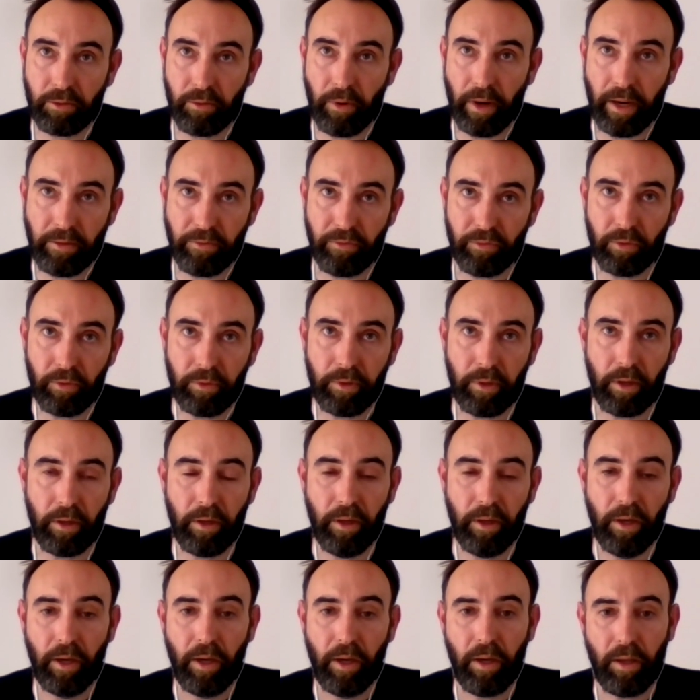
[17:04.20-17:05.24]
great
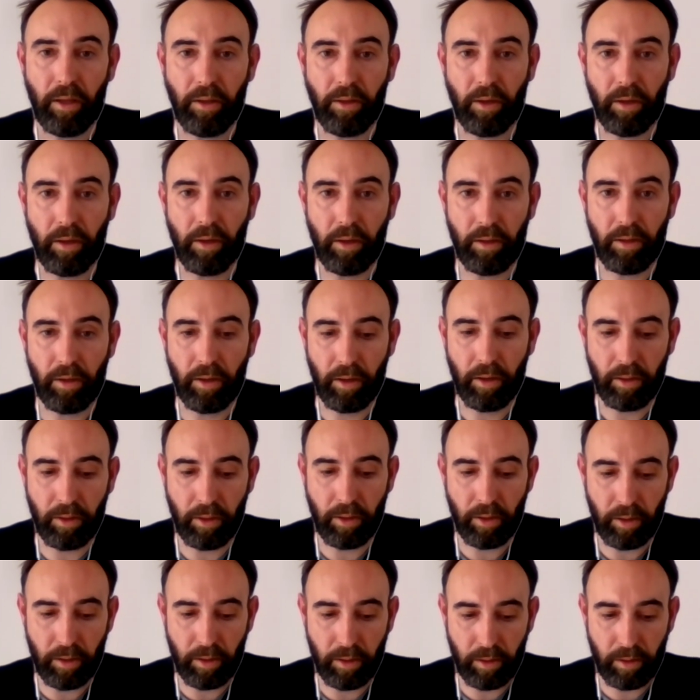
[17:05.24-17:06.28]
for
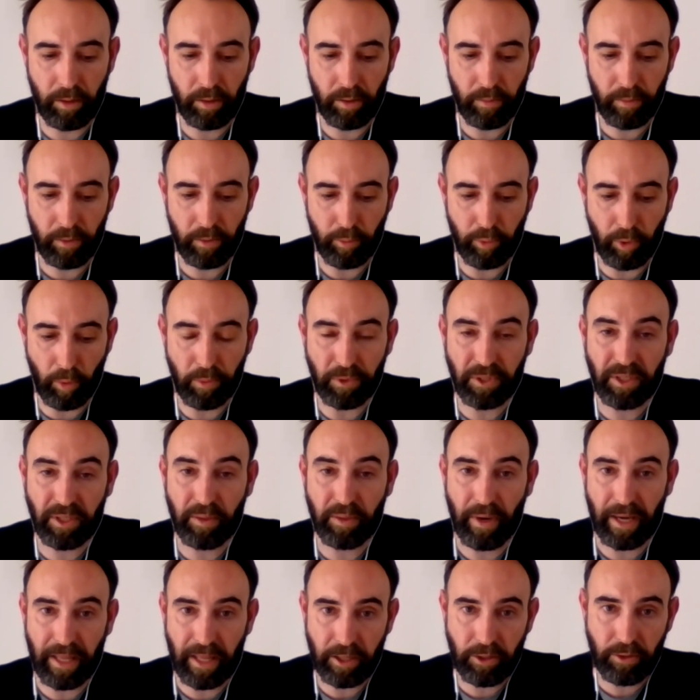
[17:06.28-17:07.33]
the
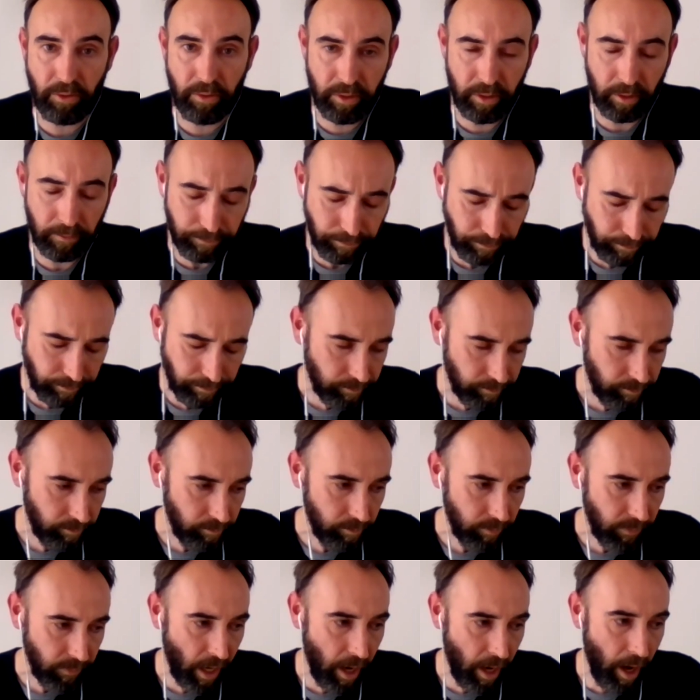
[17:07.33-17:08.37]
property managers.
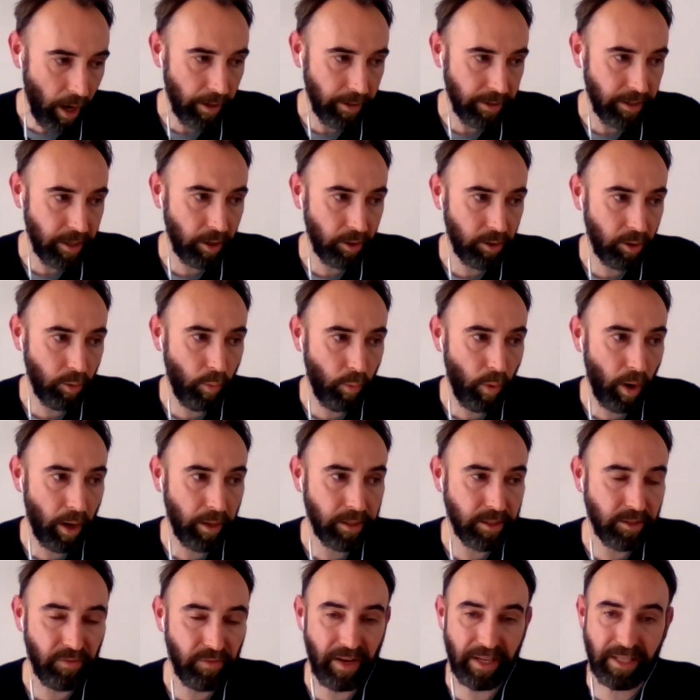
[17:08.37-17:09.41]
The other one
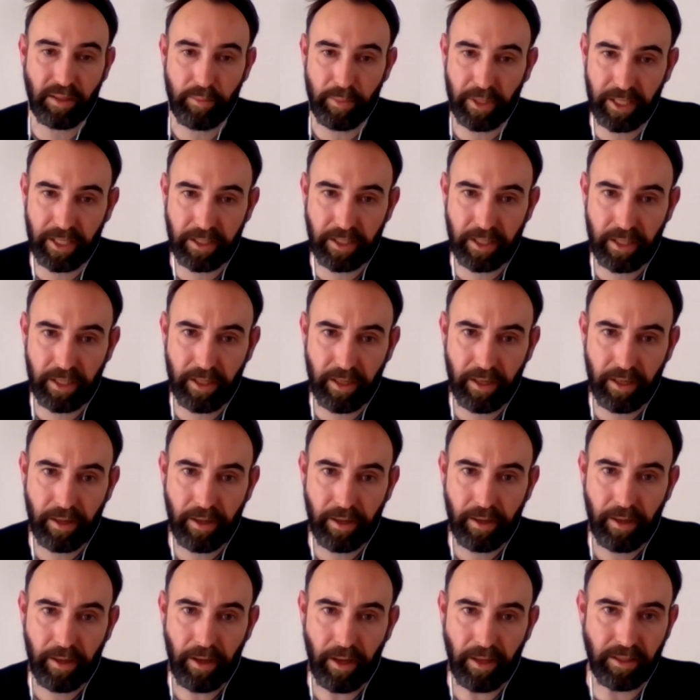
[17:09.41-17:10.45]
is flexibility.
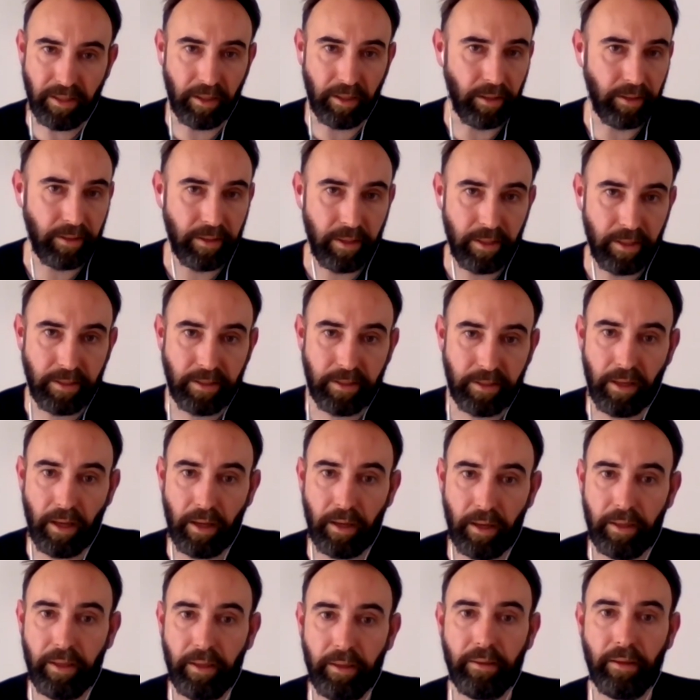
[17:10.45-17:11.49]
It's not
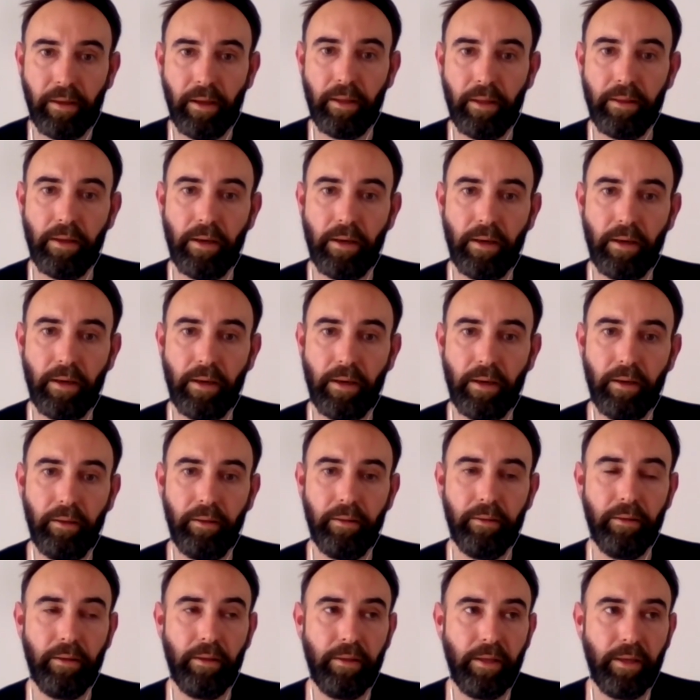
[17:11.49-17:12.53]
necessarily
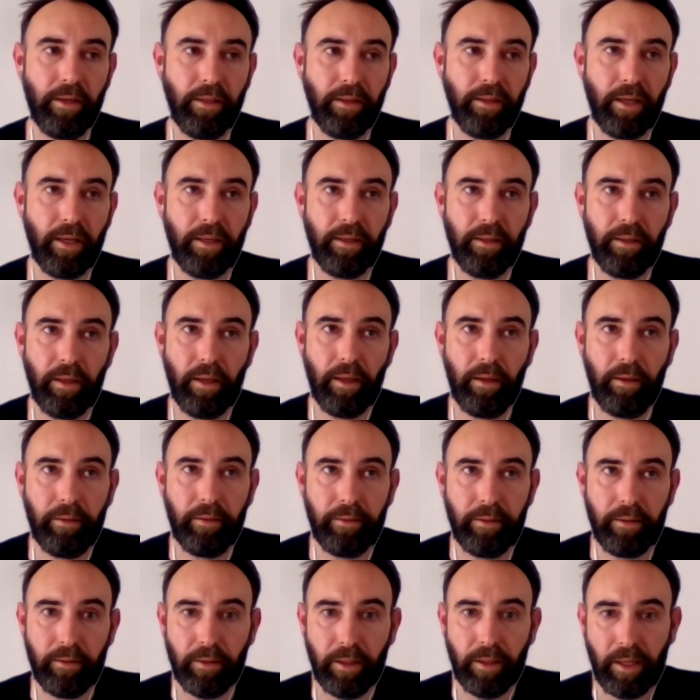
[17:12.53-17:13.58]
the thing that
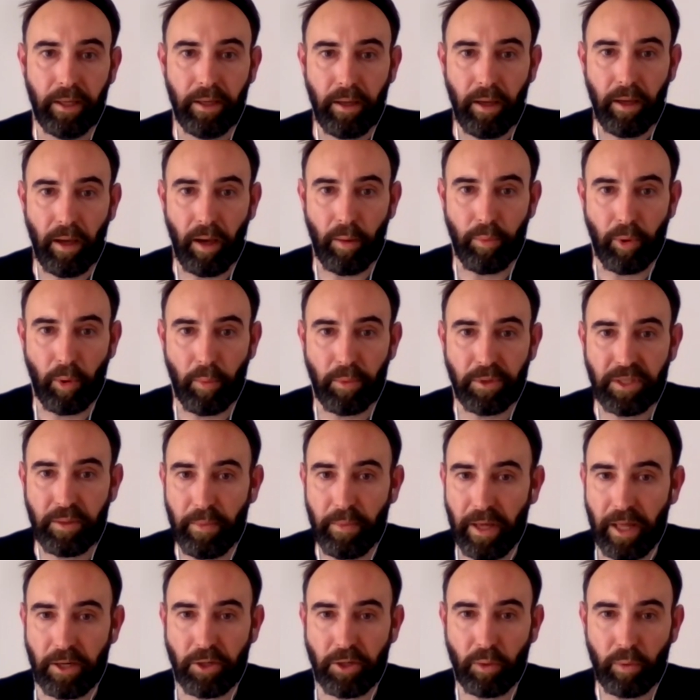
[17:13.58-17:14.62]
a property
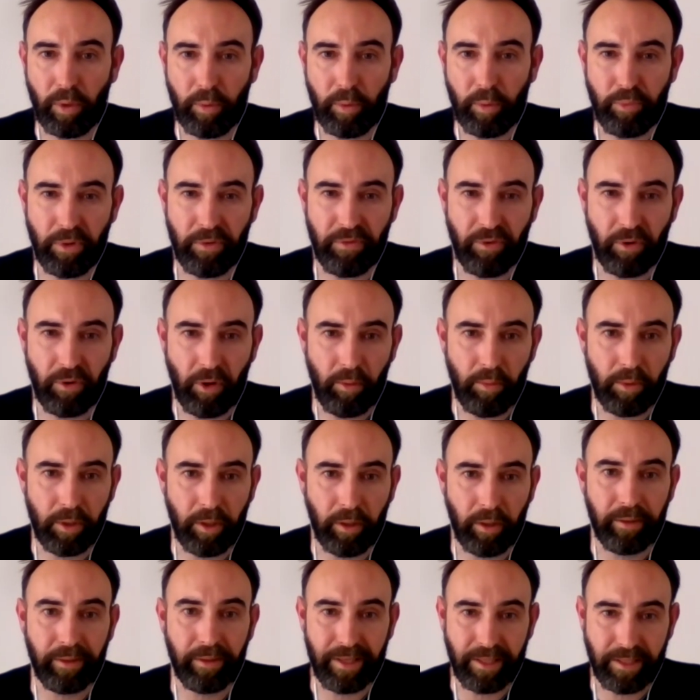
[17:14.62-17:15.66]
manager will prefer,
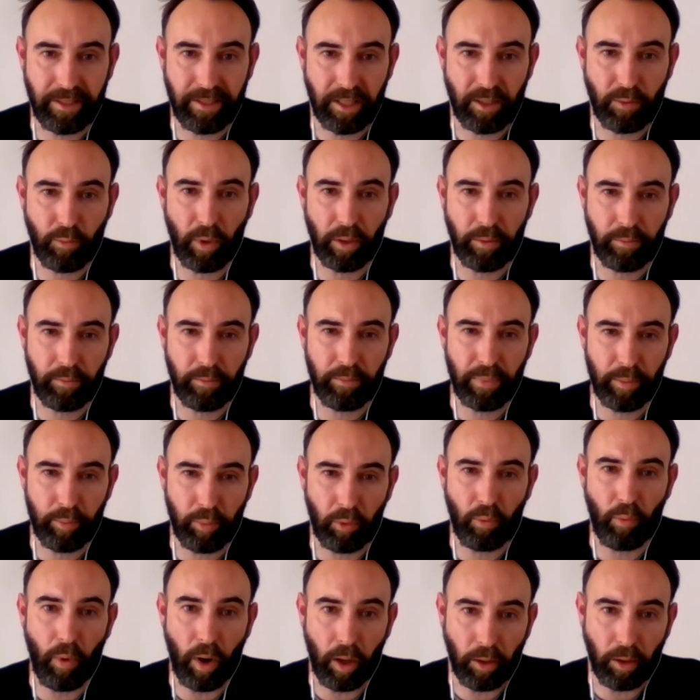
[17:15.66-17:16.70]
but this is what people
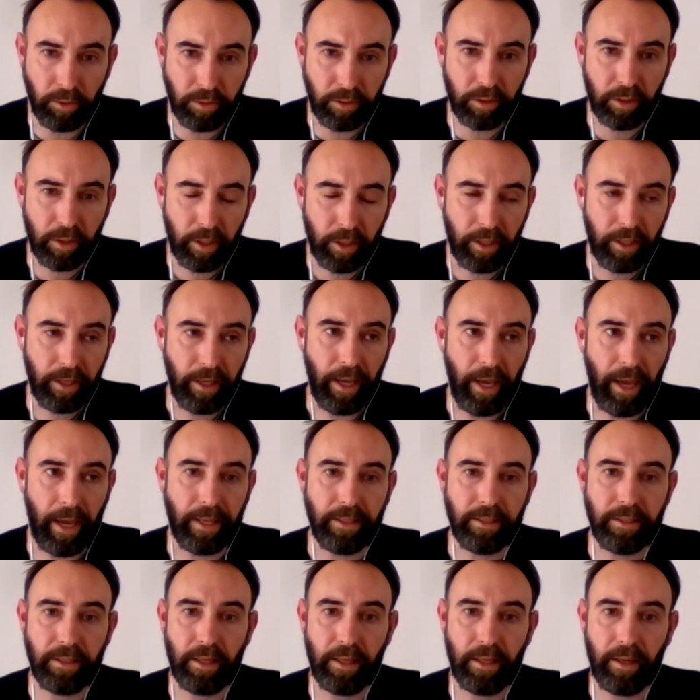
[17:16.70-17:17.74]
want.
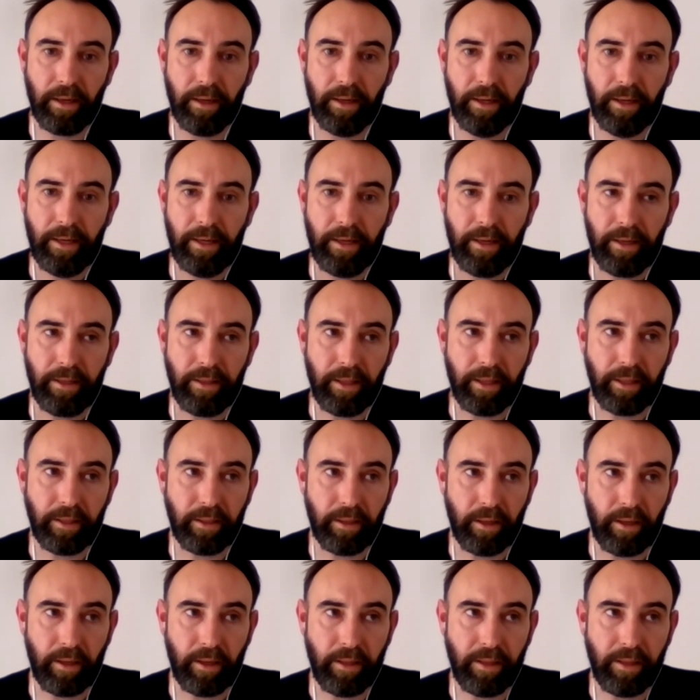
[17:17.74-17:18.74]
And I think